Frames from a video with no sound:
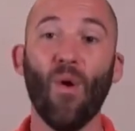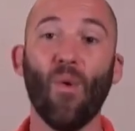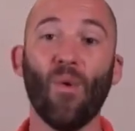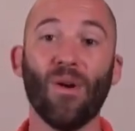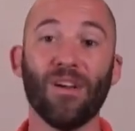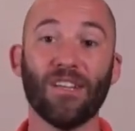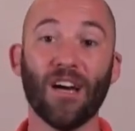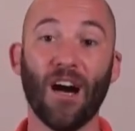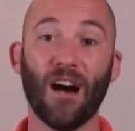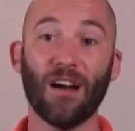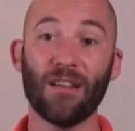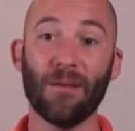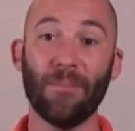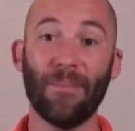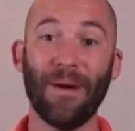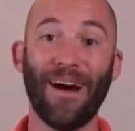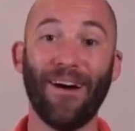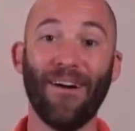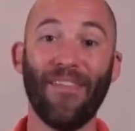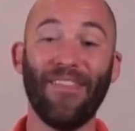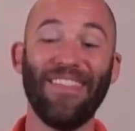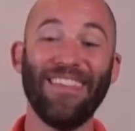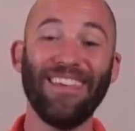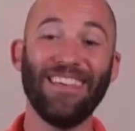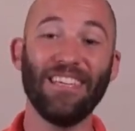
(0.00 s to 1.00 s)
We talked
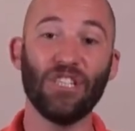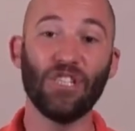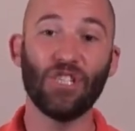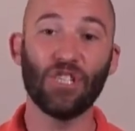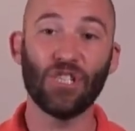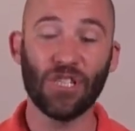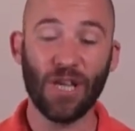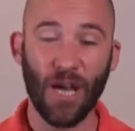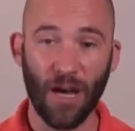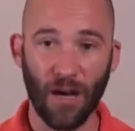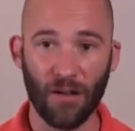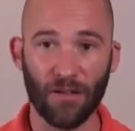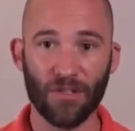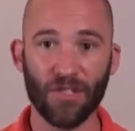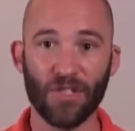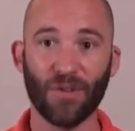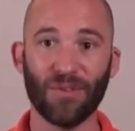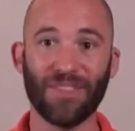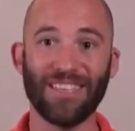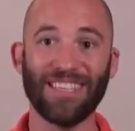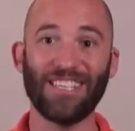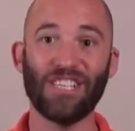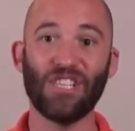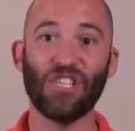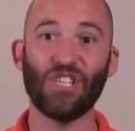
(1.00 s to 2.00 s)
about the shell. So
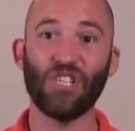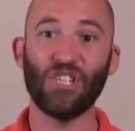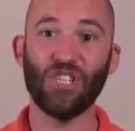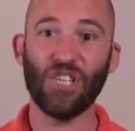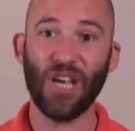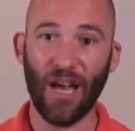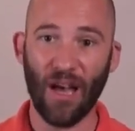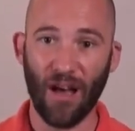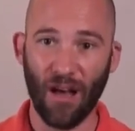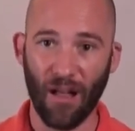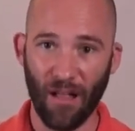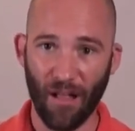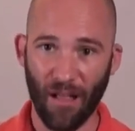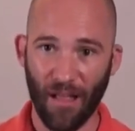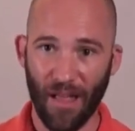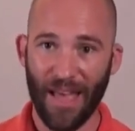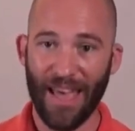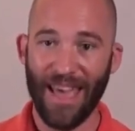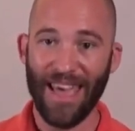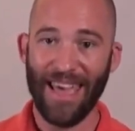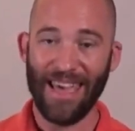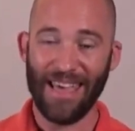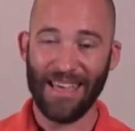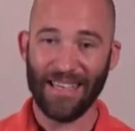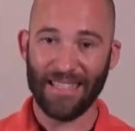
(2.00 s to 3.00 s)
the shell
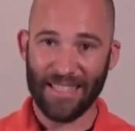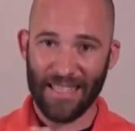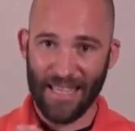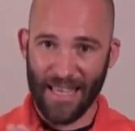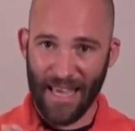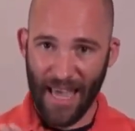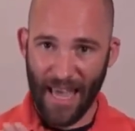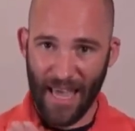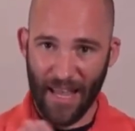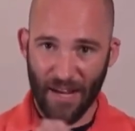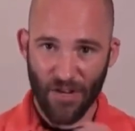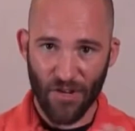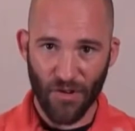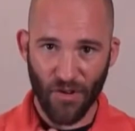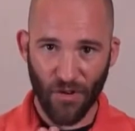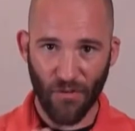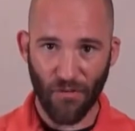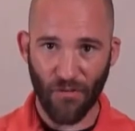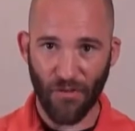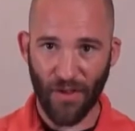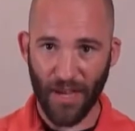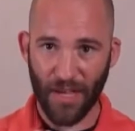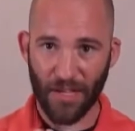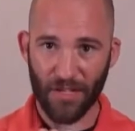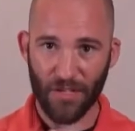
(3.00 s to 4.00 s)
is the
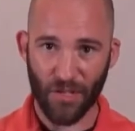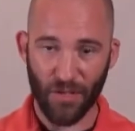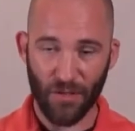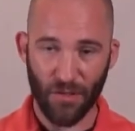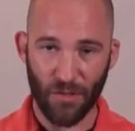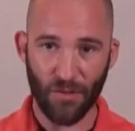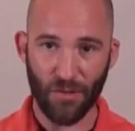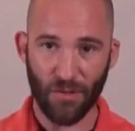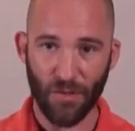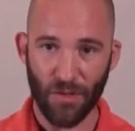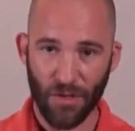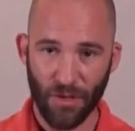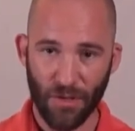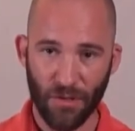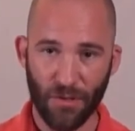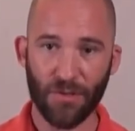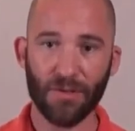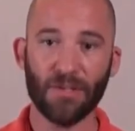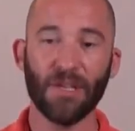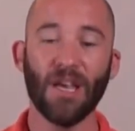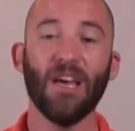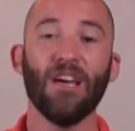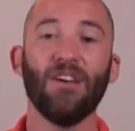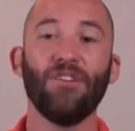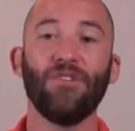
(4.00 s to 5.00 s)
interface you
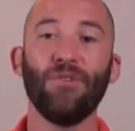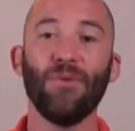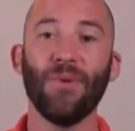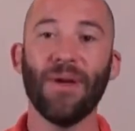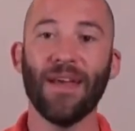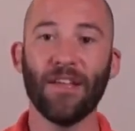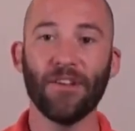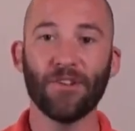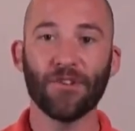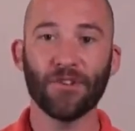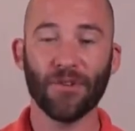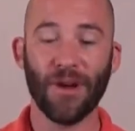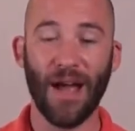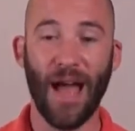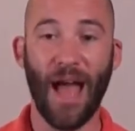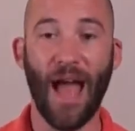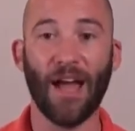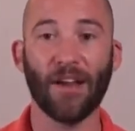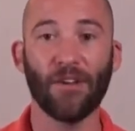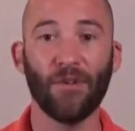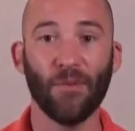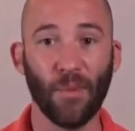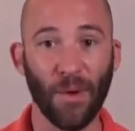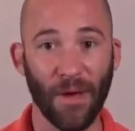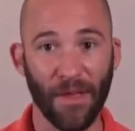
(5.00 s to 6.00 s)
use to
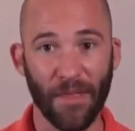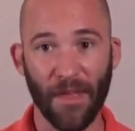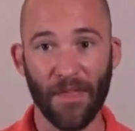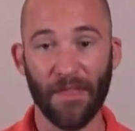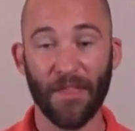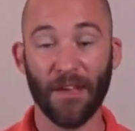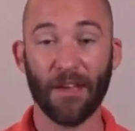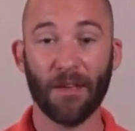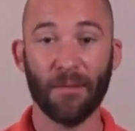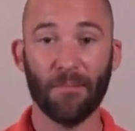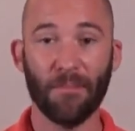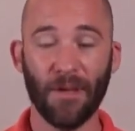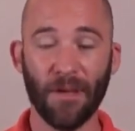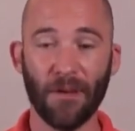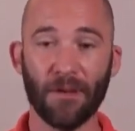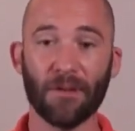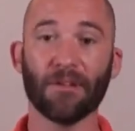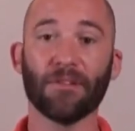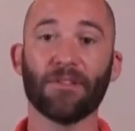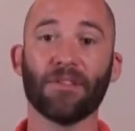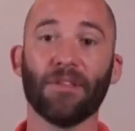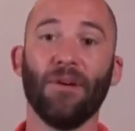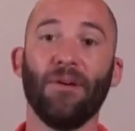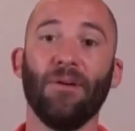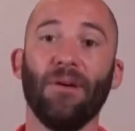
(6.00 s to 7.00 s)
interact with the
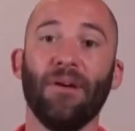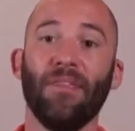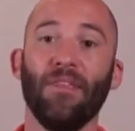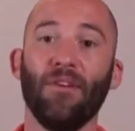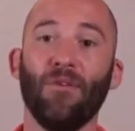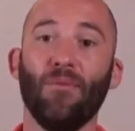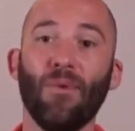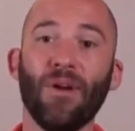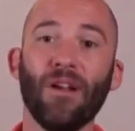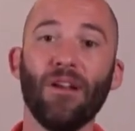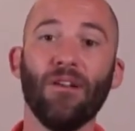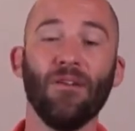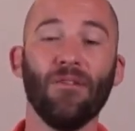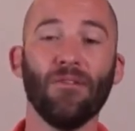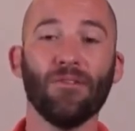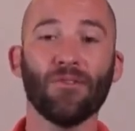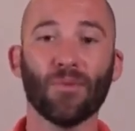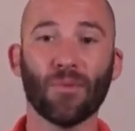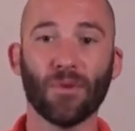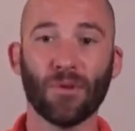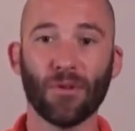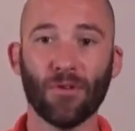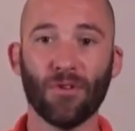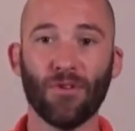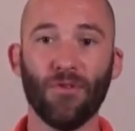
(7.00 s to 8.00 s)
computer. So in the Windows
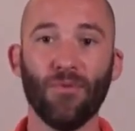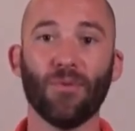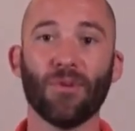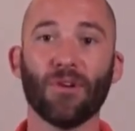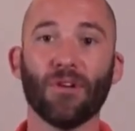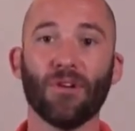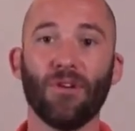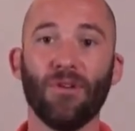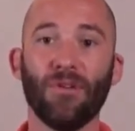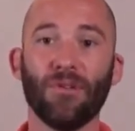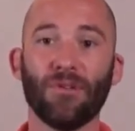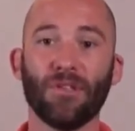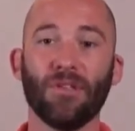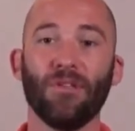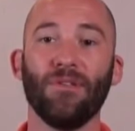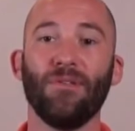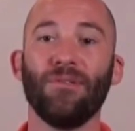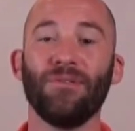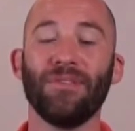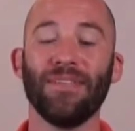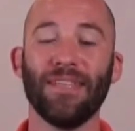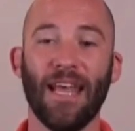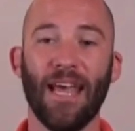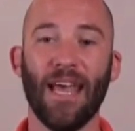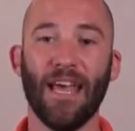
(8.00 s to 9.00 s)
world, you are used to
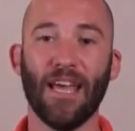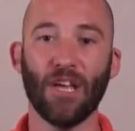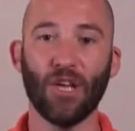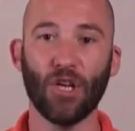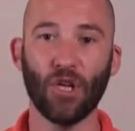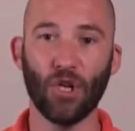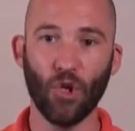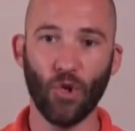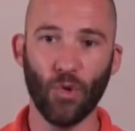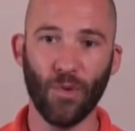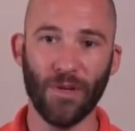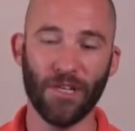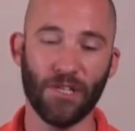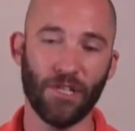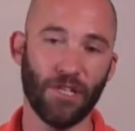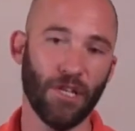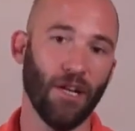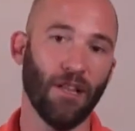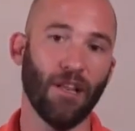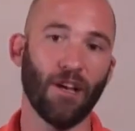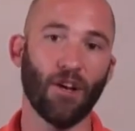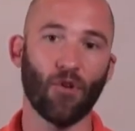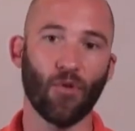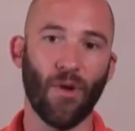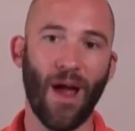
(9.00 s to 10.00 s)
using a GUI
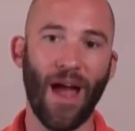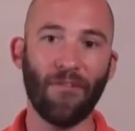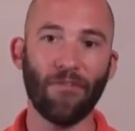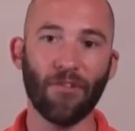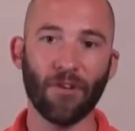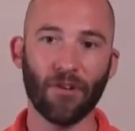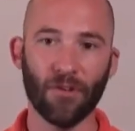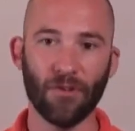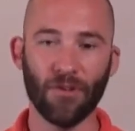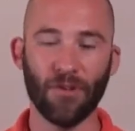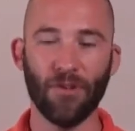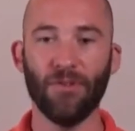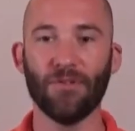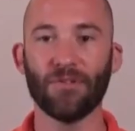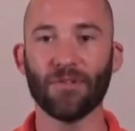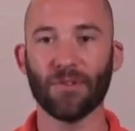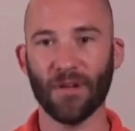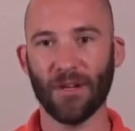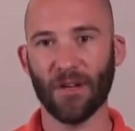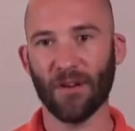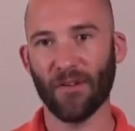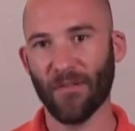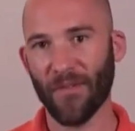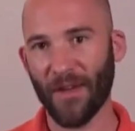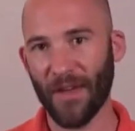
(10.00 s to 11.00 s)
shell, a graphical user
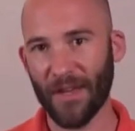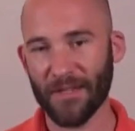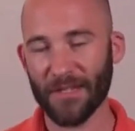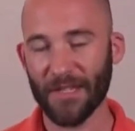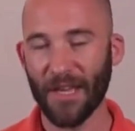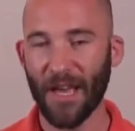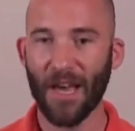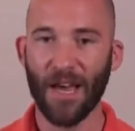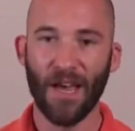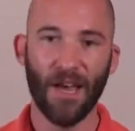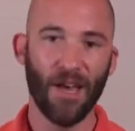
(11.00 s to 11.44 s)
interface.